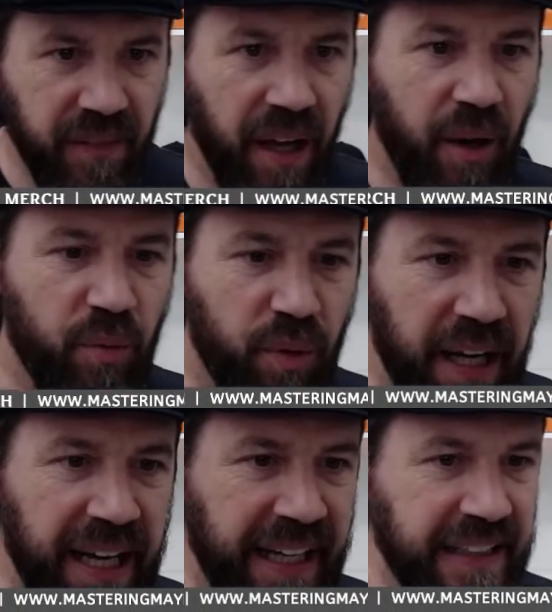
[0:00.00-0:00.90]
All
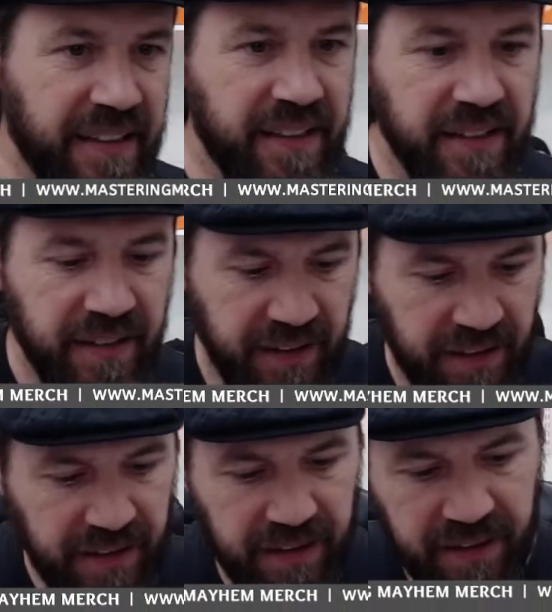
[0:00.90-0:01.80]
right.
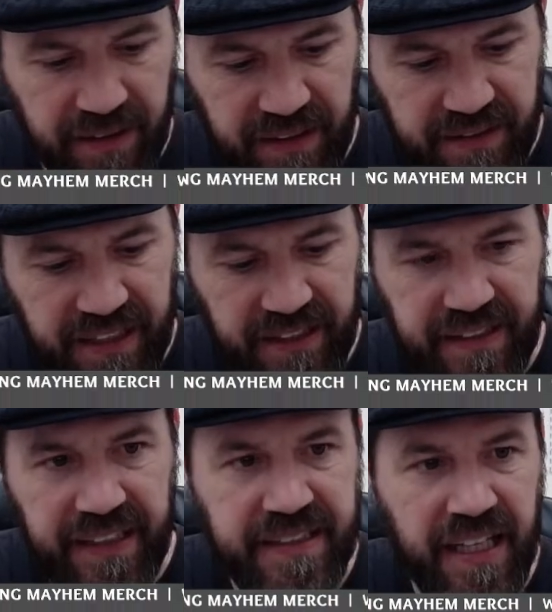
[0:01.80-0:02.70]
Let's get
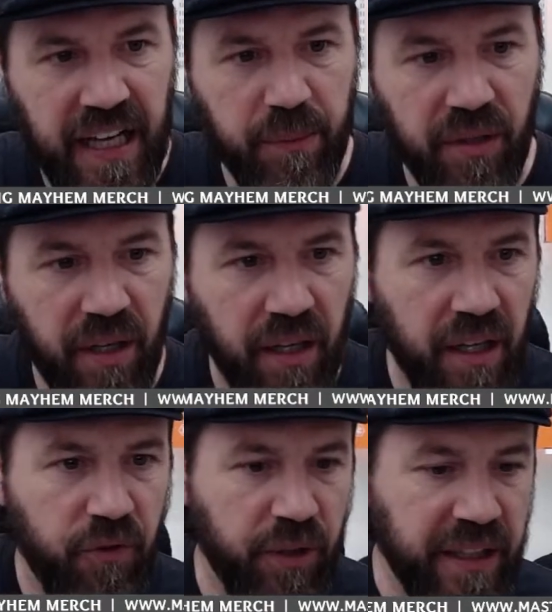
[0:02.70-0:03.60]
that timer
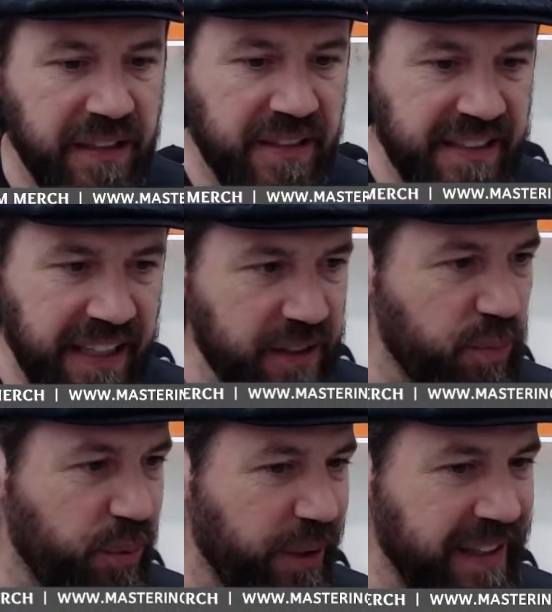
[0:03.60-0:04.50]
off. We're going to
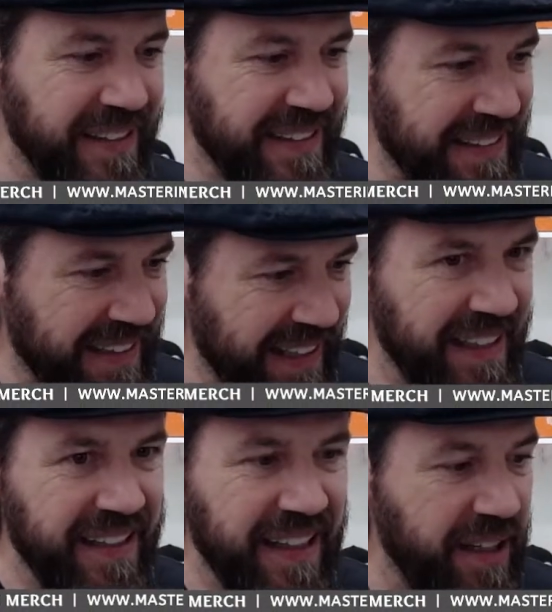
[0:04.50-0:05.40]
celebrate
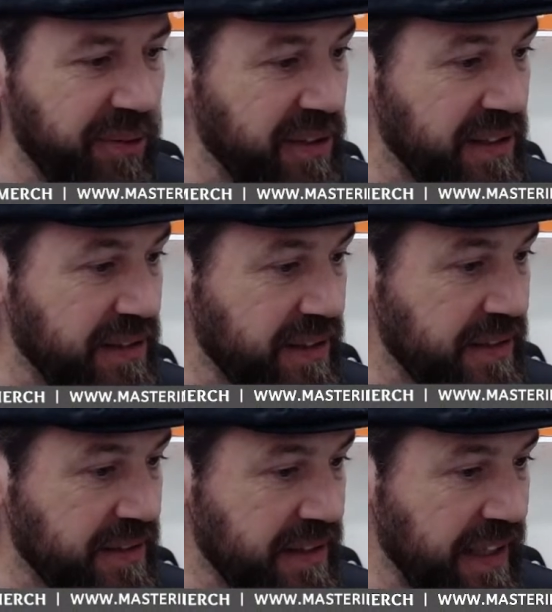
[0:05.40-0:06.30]
again, Ira,
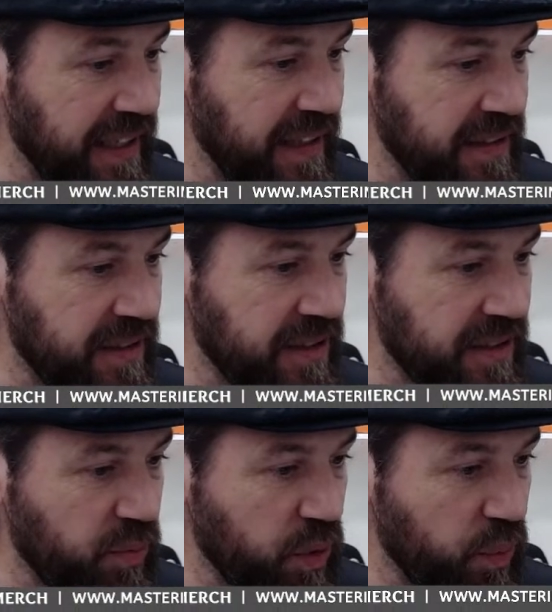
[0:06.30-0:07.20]
because that is
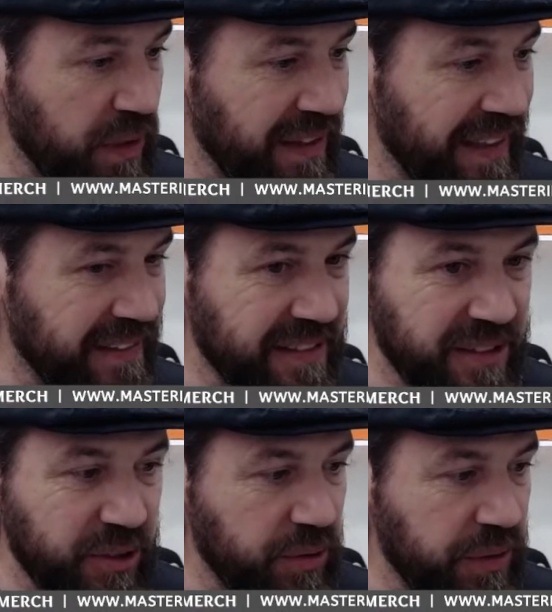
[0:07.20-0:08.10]
just what we like to
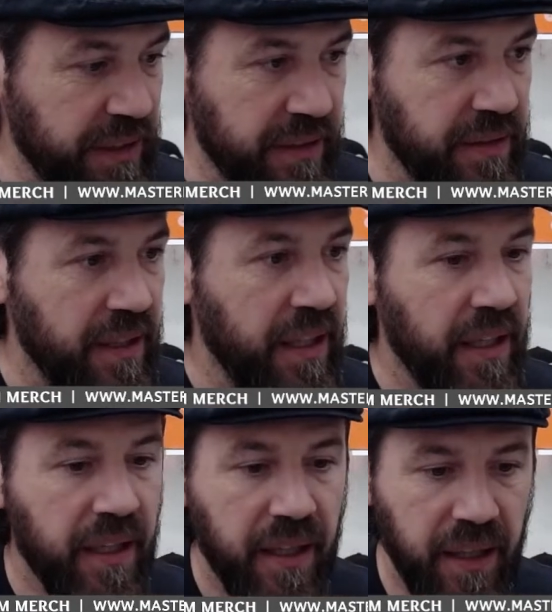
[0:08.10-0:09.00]
do here.
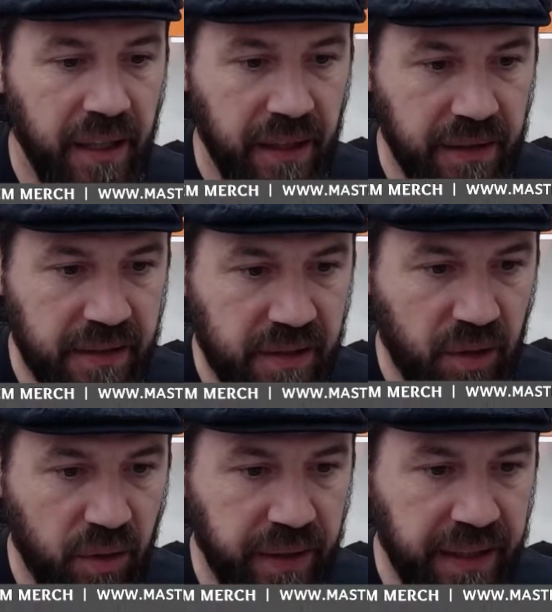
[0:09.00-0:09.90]
Uh, let's
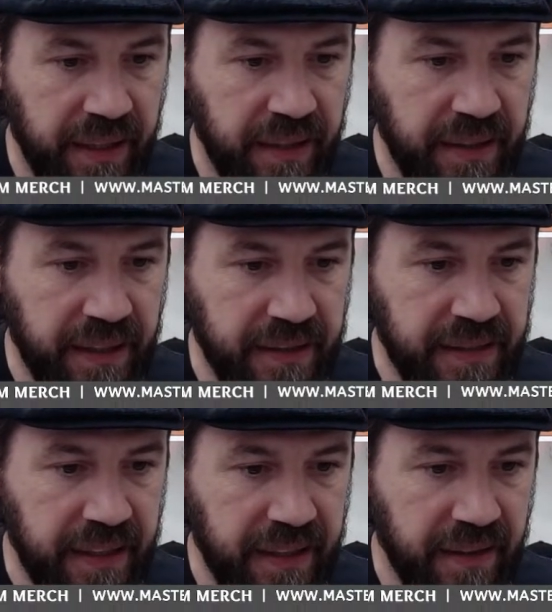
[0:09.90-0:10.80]
go ahead and
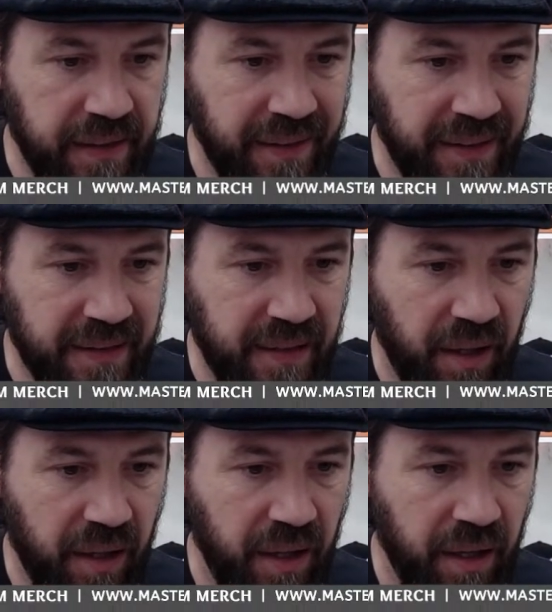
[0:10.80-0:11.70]
take this
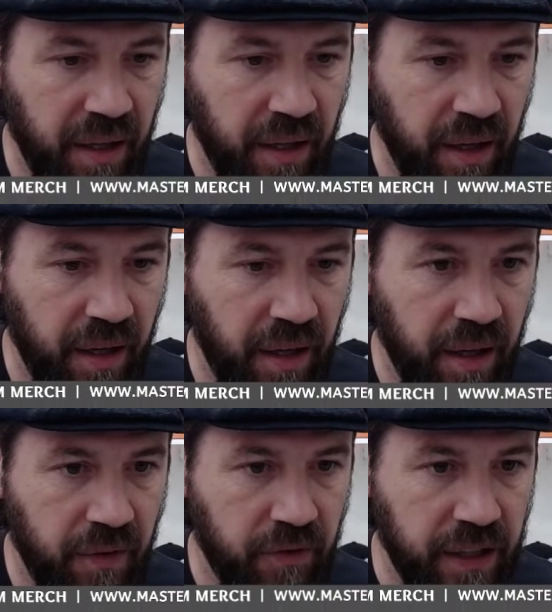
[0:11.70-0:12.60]

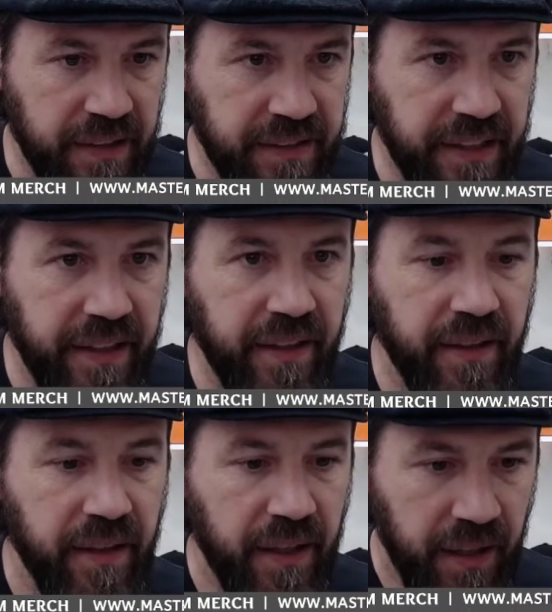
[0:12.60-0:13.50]
off right there.